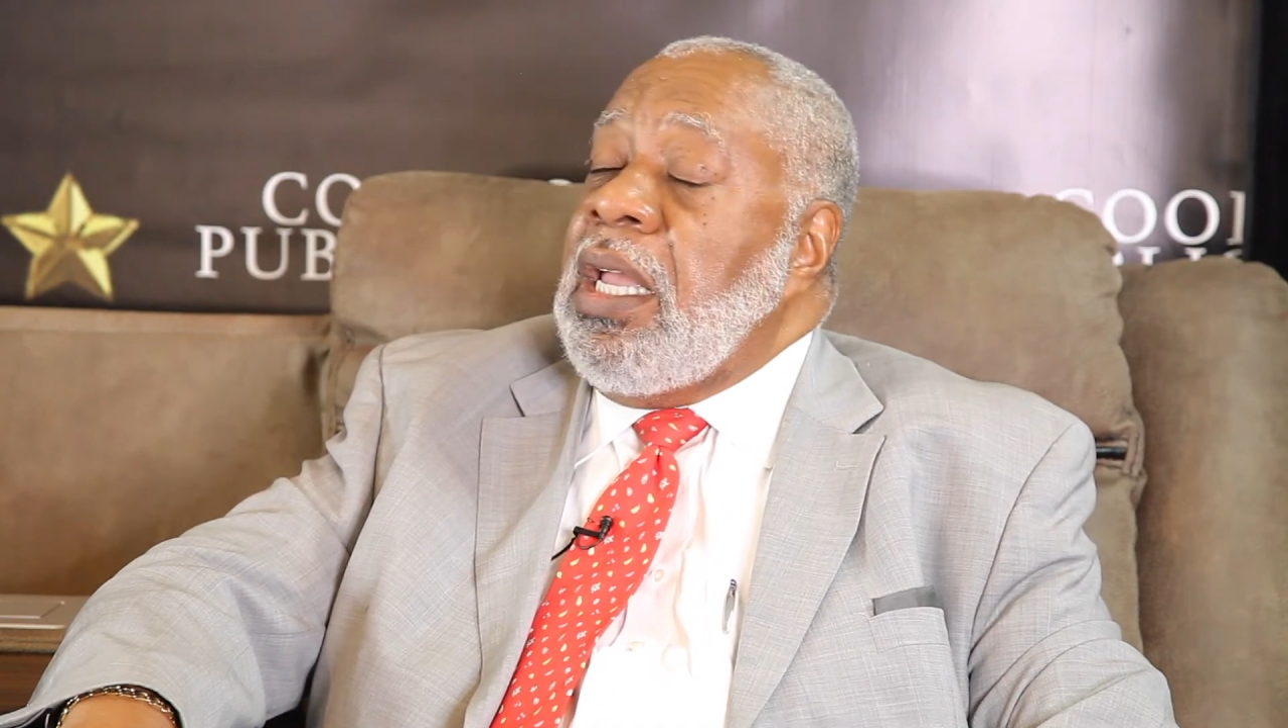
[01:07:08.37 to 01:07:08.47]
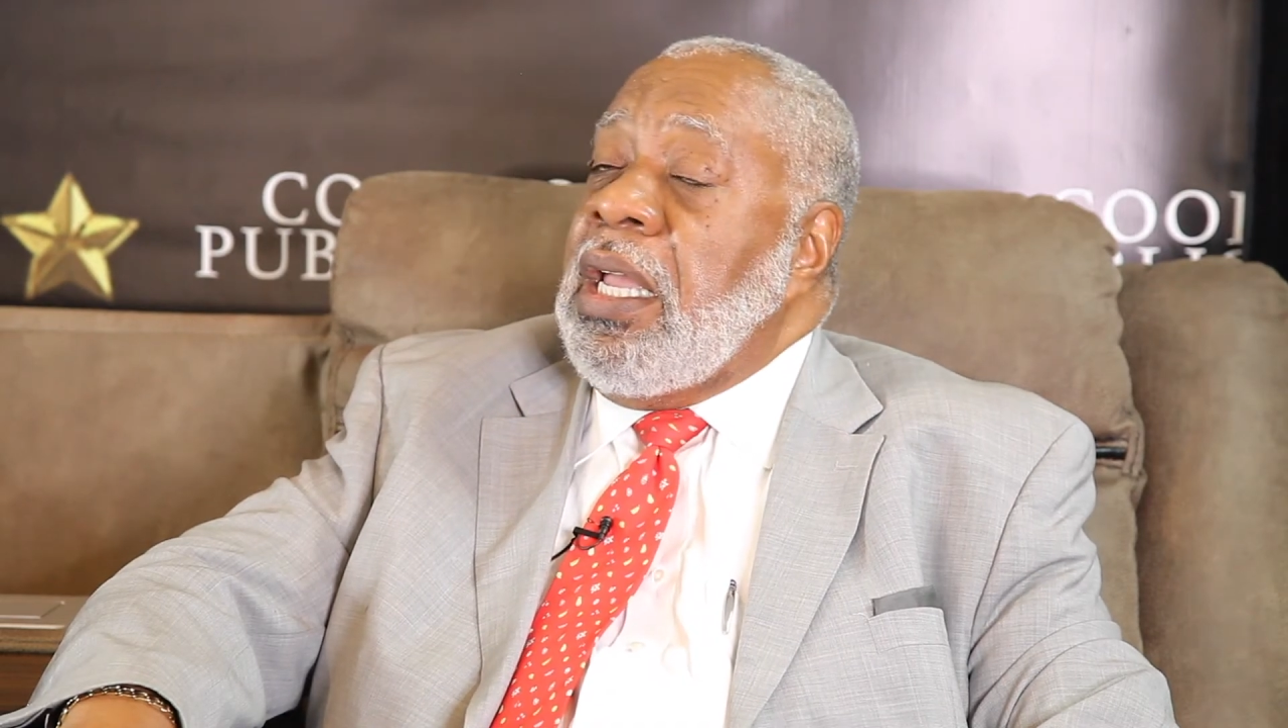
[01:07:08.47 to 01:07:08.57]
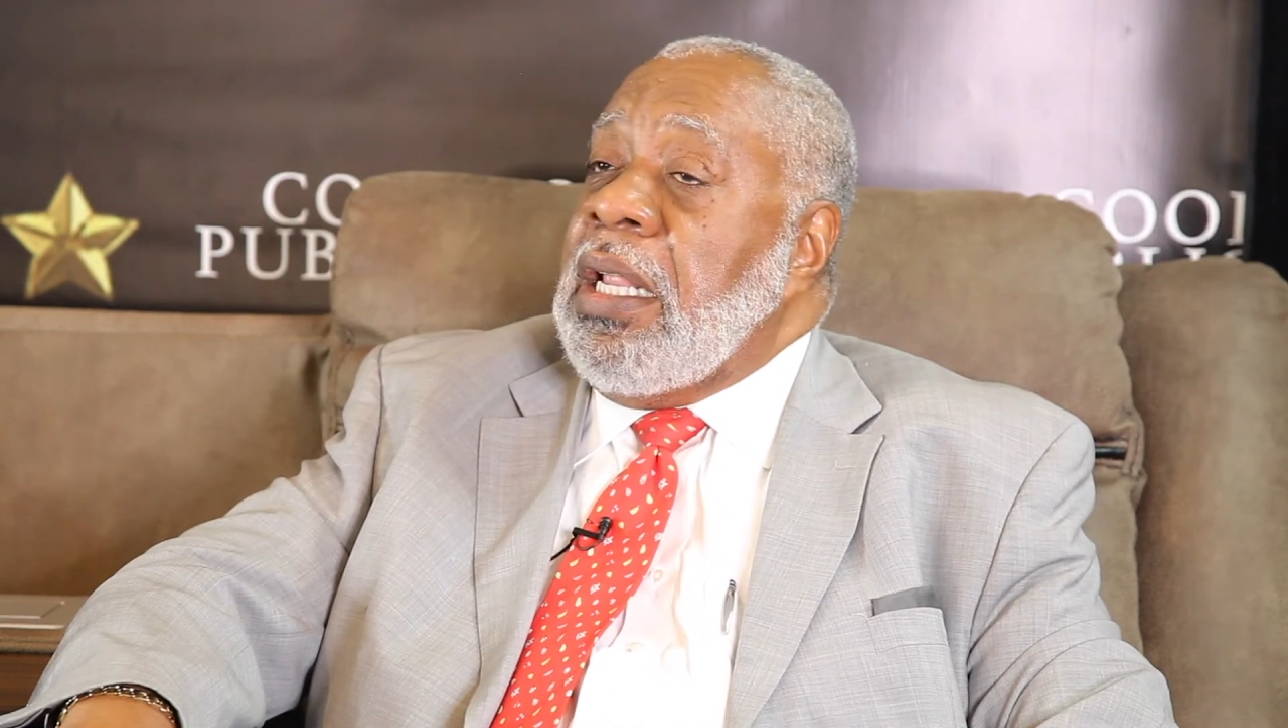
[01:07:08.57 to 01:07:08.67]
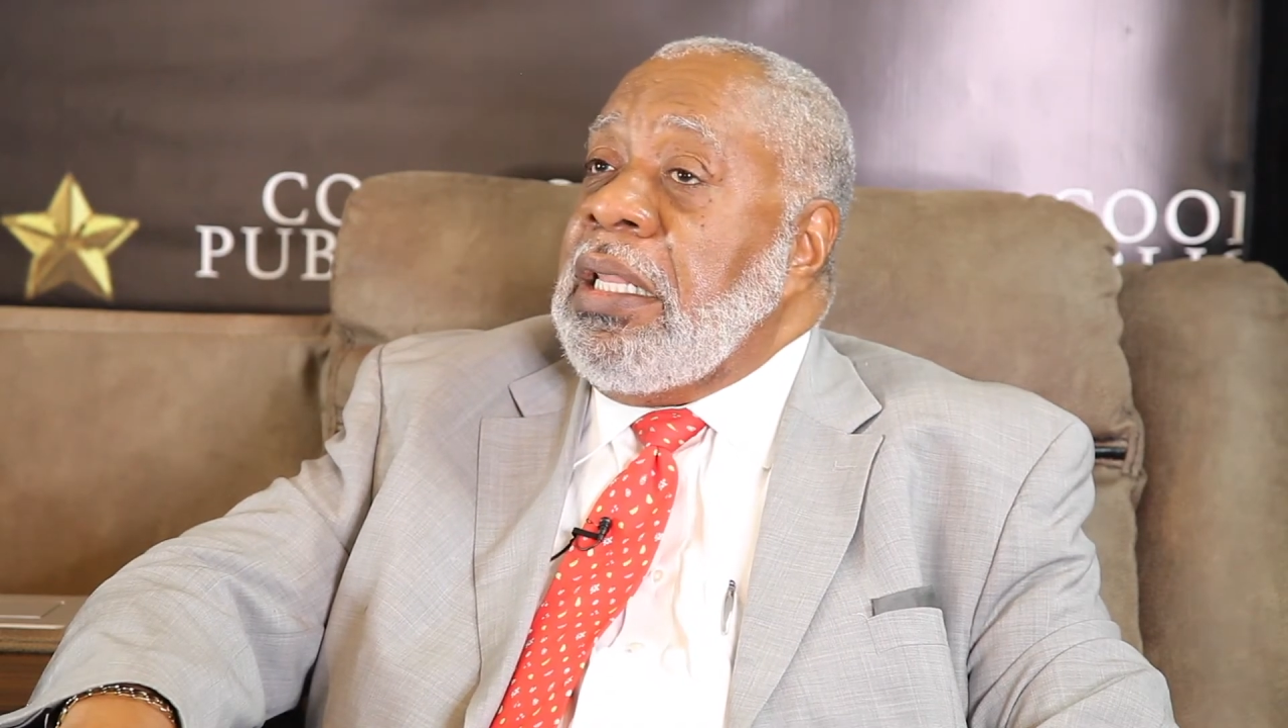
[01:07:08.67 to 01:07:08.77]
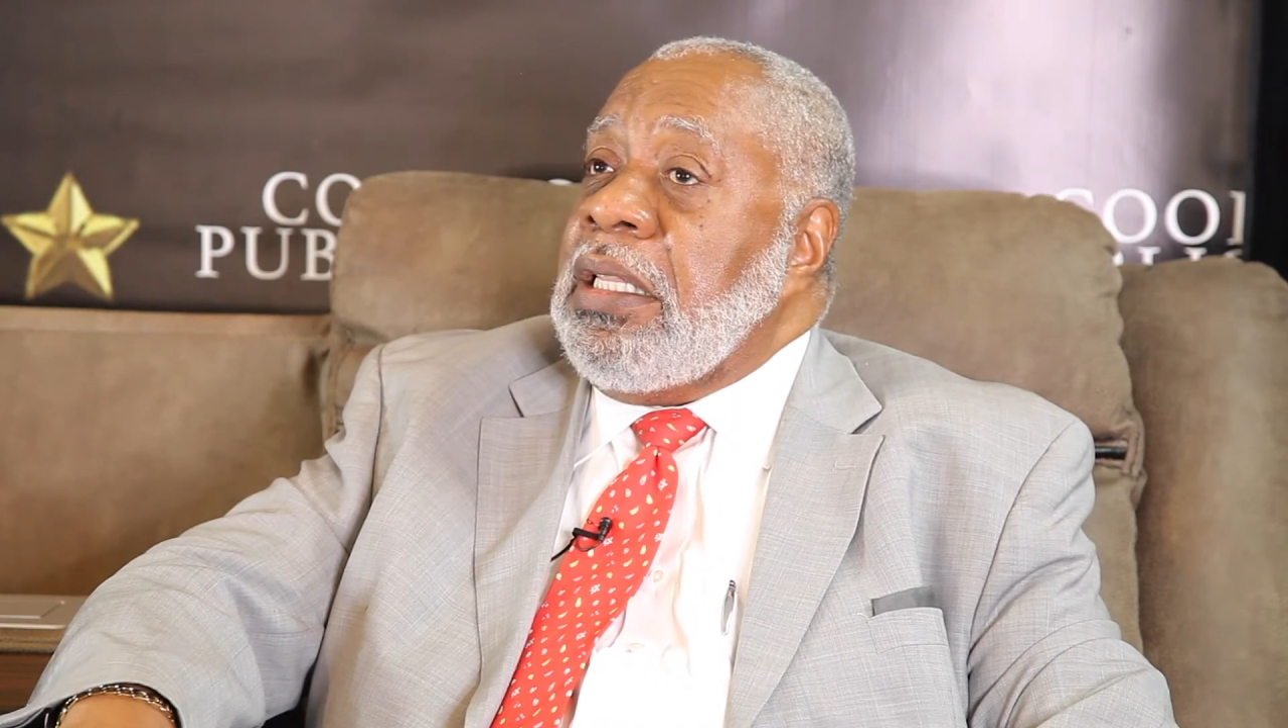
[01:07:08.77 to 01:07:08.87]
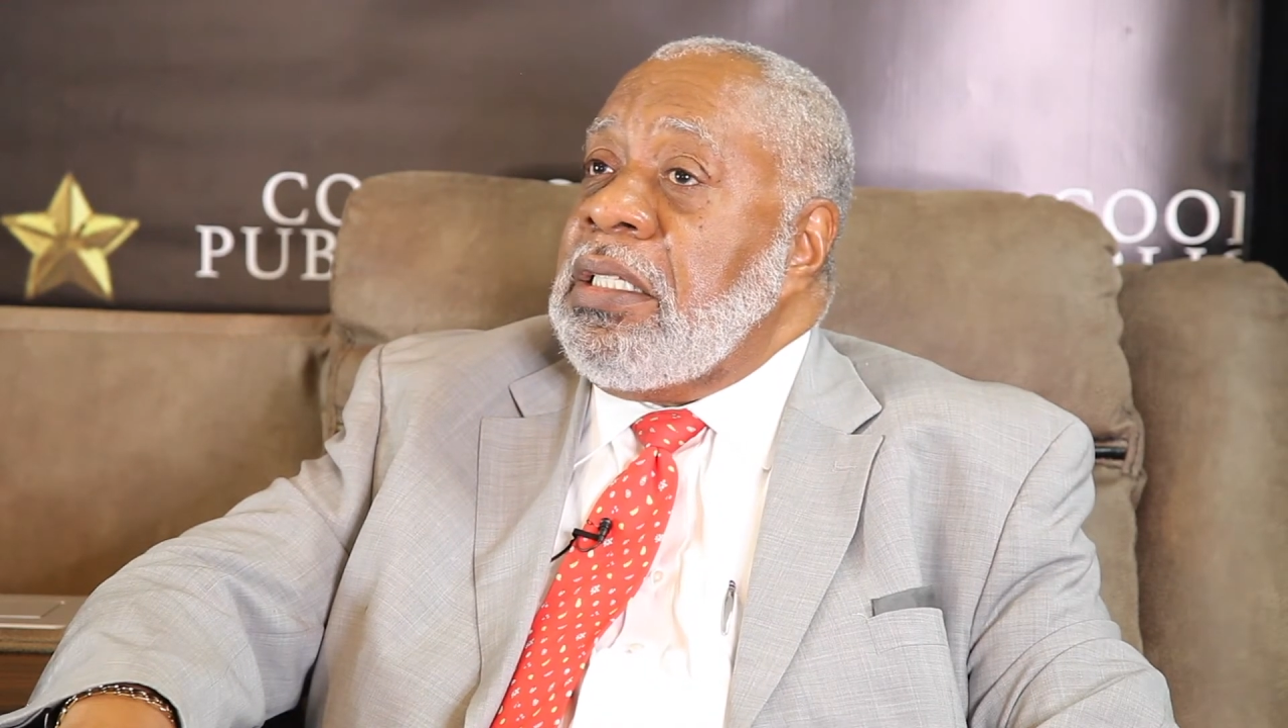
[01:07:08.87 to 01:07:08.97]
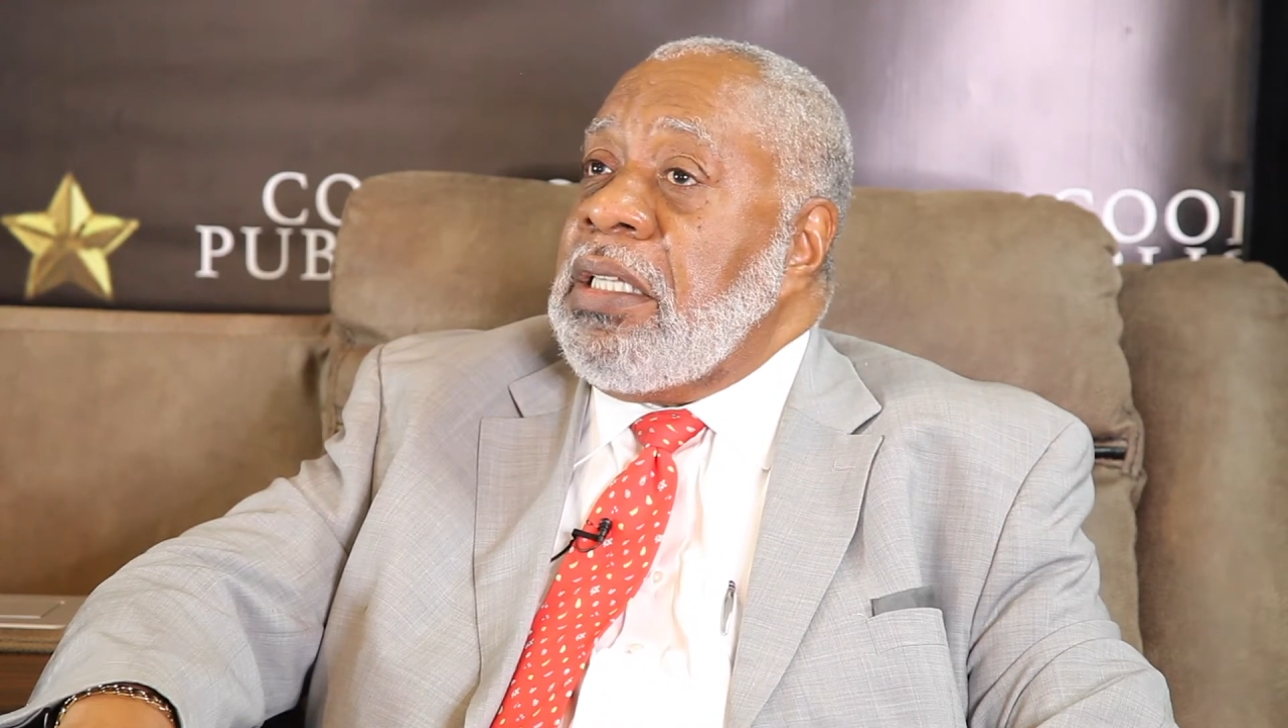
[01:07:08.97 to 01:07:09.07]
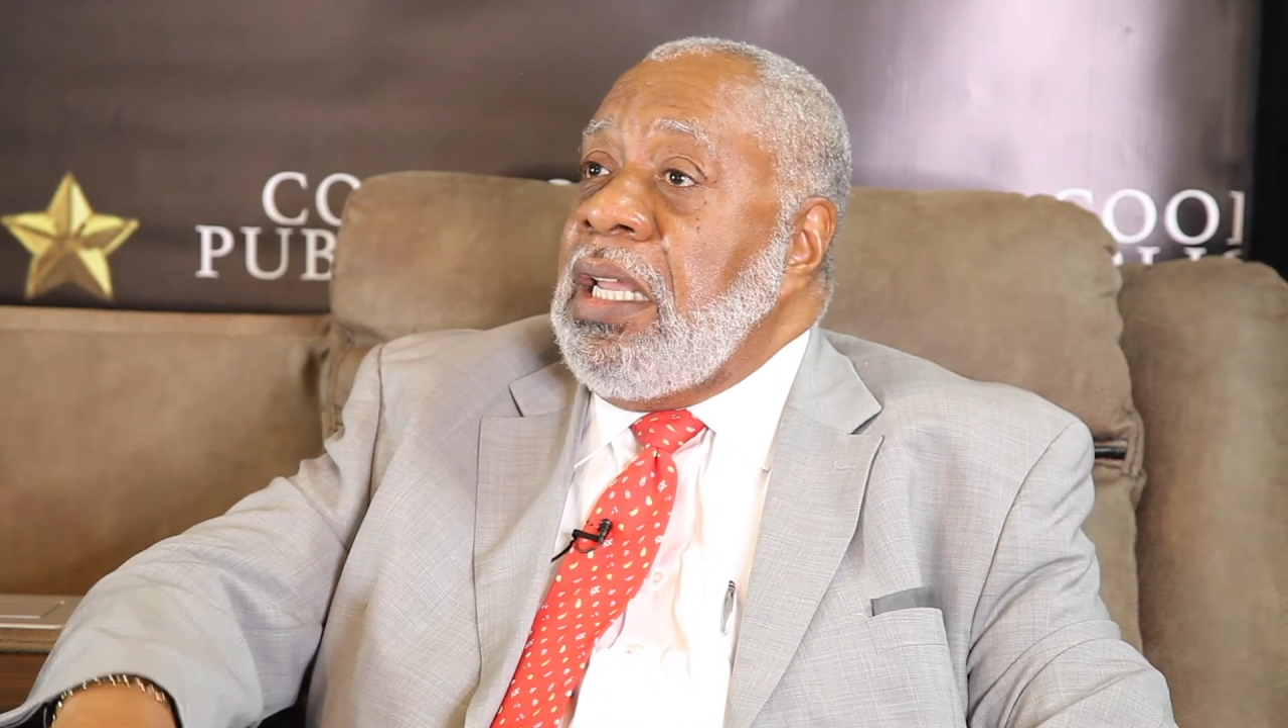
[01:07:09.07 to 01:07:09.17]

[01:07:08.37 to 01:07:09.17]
and the